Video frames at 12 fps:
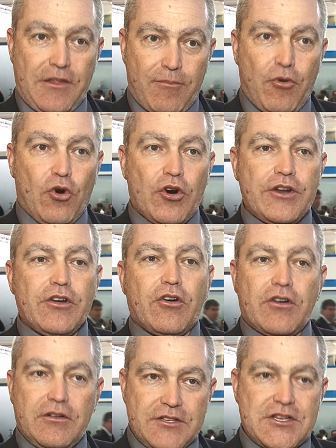the board
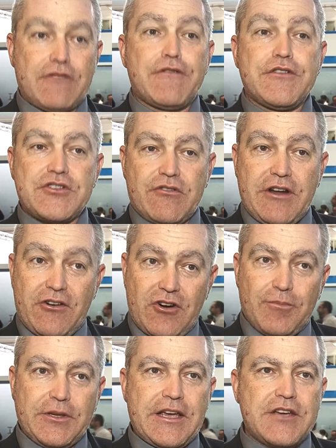or, let's say, refrigerator
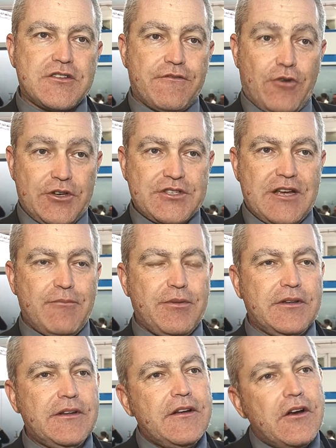application, for
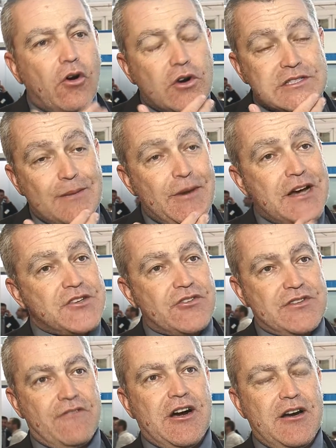example, or some
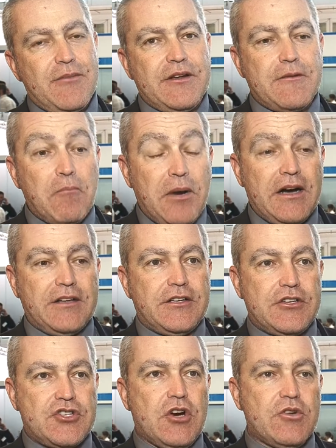hazardous environment,
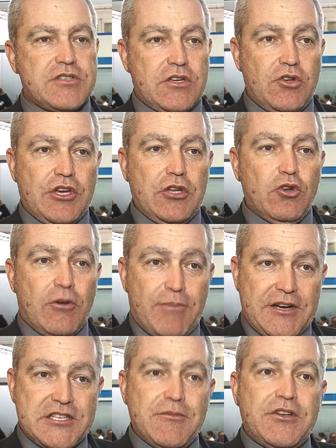but it shows that you can do a
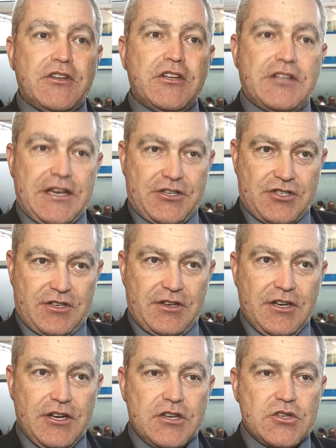proximity detection.
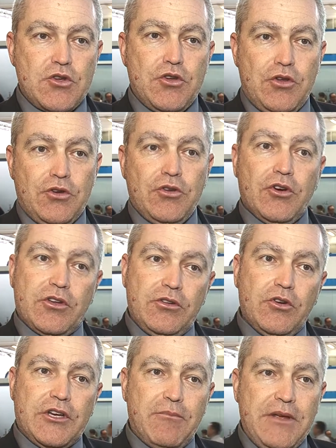So
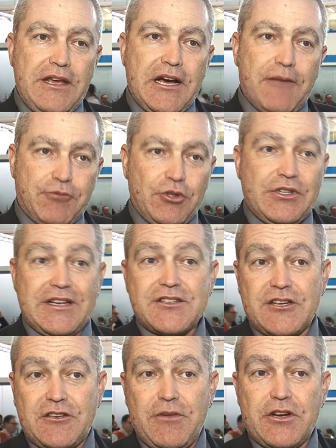you can be up to 10
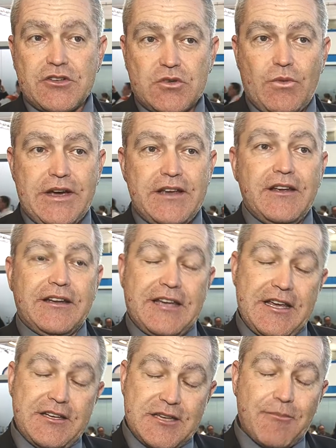centimeters away,
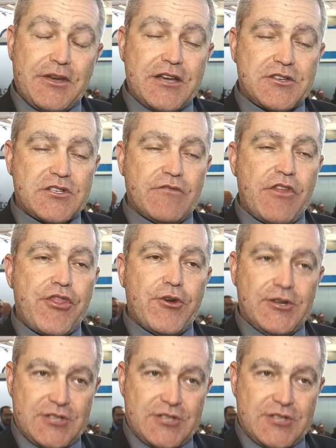in some cases even 30